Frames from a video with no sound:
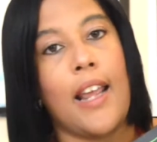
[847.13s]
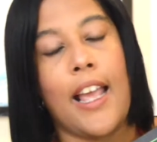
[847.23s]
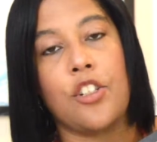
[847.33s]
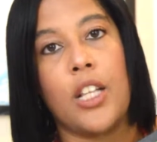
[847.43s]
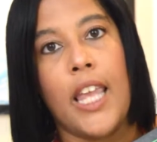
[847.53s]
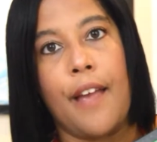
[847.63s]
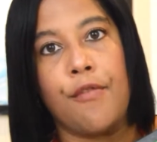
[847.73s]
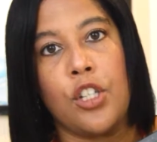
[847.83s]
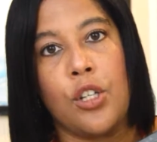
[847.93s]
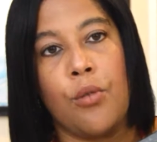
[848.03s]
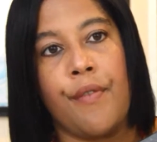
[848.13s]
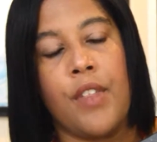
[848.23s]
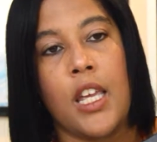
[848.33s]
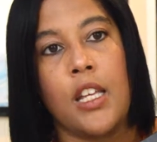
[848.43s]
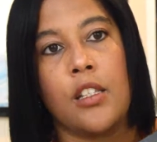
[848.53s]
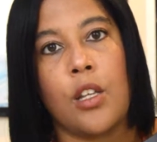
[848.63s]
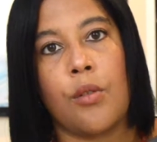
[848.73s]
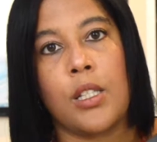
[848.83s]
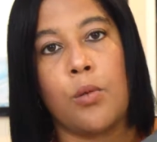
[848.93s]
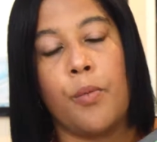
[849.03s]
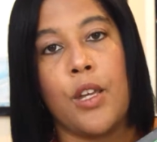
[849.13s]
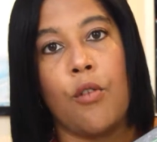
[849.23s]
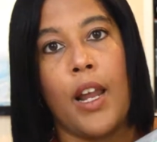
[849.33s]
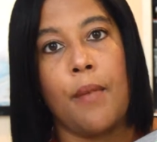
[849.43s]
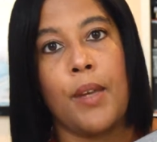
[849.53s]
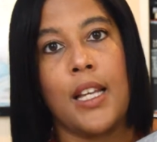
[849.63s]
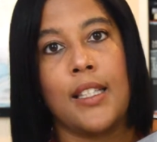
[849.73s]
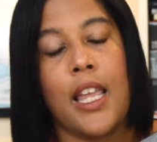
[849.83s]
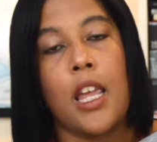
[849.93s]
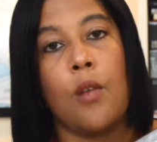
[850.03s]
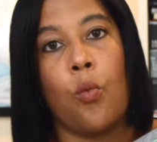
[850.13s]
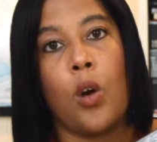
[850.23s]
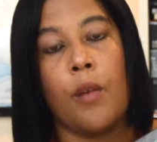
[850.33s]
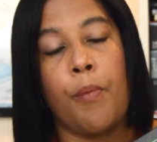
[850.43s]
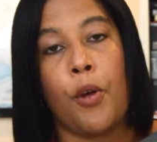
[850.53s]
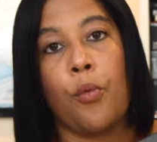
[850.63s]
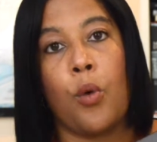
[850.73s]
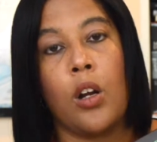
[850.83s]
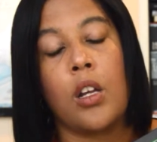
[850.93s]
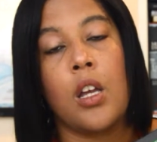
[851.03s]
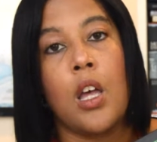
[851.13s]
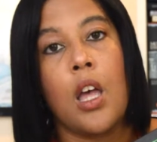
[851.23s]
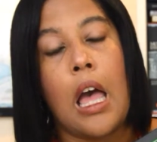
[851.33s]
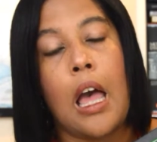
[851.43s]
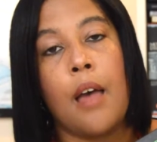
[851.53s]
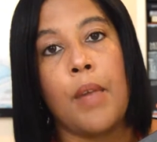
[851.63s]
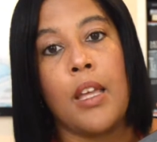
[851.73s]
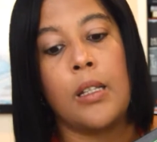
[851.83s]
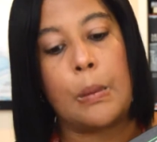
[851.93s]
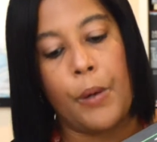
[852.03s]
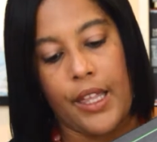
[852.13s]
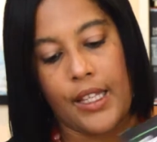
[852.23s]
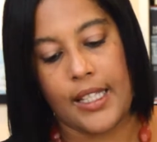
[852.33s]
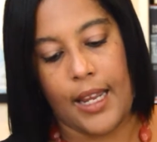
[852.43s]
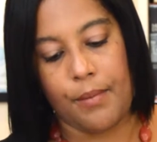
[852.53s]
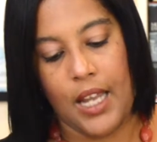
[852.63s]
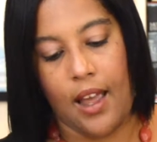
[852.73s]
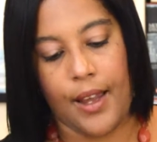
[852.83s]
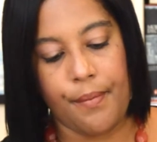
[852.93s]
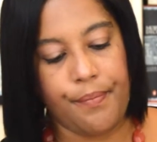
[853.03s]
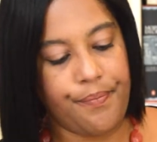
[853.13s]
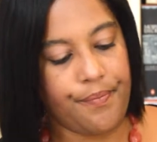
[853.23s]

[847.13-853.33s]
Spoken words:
I actually have 2 of these, so this will be great because they can both work in this book at the same time.